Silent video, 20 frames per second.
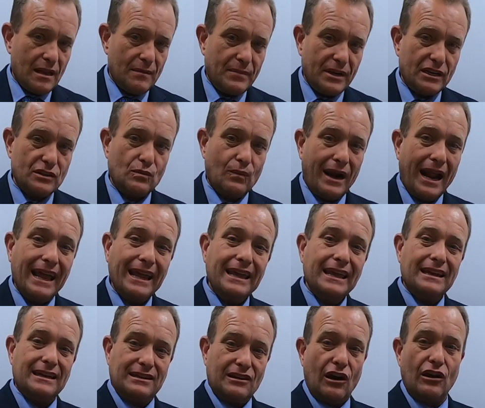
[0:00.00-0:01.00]
Because when I
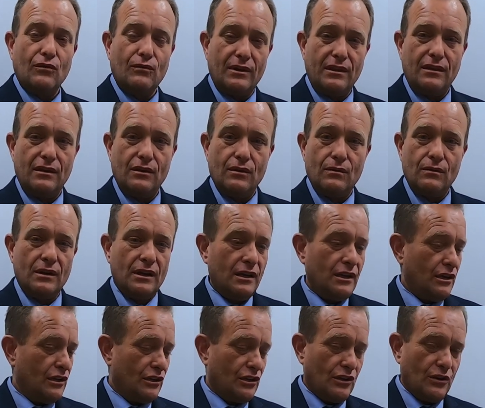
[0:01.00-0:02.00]
get done with you,
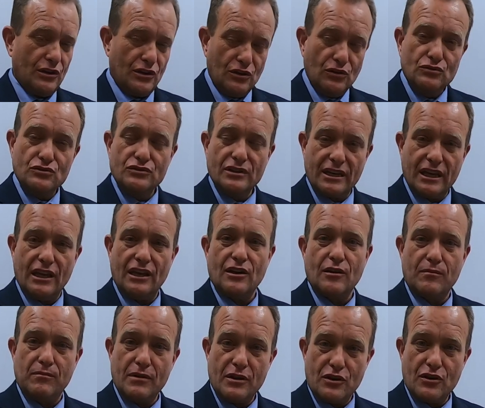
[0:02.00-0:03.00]
you look at
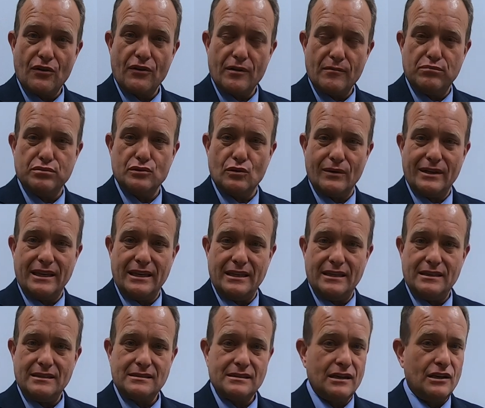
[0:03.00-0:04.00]
your
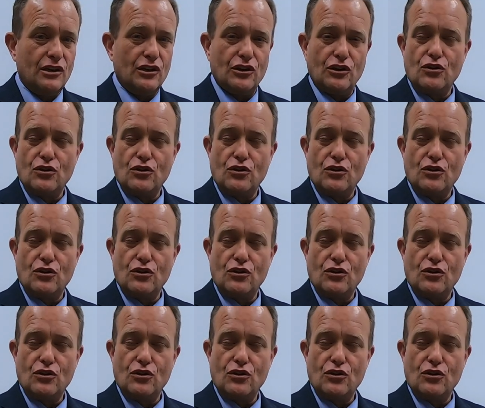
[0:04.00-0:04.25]
employees,